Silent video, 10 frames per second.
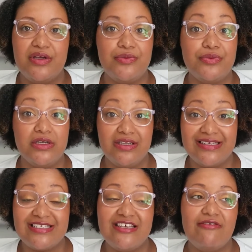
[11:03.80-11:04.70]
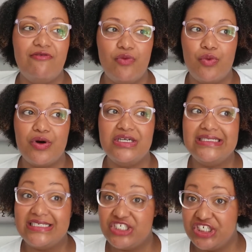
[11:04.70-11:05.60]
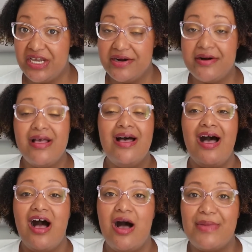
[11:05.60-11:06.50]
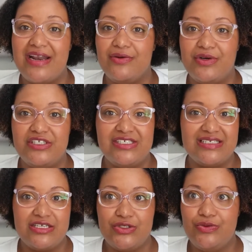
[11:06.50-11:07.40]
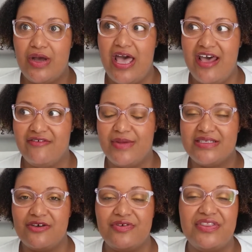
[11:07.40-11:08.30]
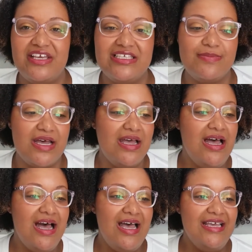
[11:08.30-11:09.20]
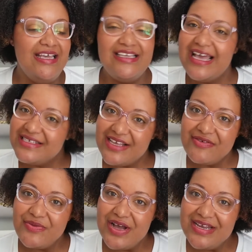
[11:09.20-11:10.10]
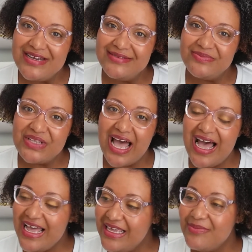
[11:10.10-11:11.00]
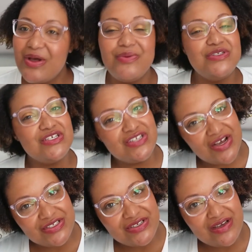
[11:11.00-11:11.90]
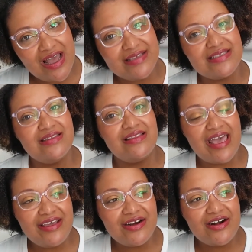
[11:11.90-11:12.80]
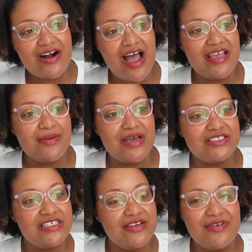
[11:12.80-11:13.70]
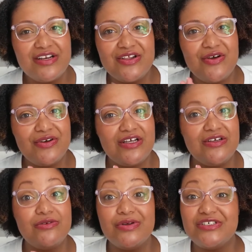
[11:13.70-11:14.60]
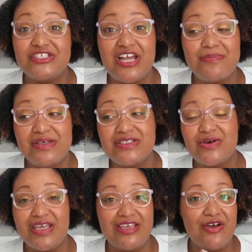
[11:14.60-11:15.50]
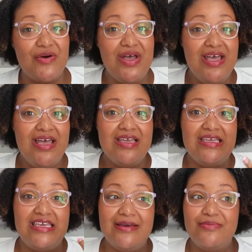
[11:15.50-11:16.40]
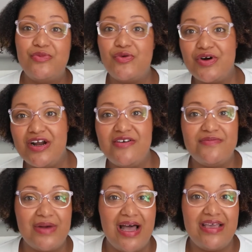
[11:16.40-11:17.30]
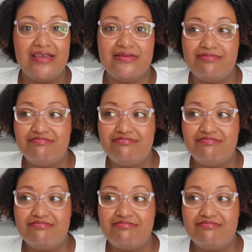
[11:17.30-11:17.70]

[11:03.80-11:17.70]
and realistic for this year. I didn't want to just get too ahead of myself with things, but yes, everyone, I am going to talk to you guys later. I am actually getting ready to go to grocery shopping so I can go get more of my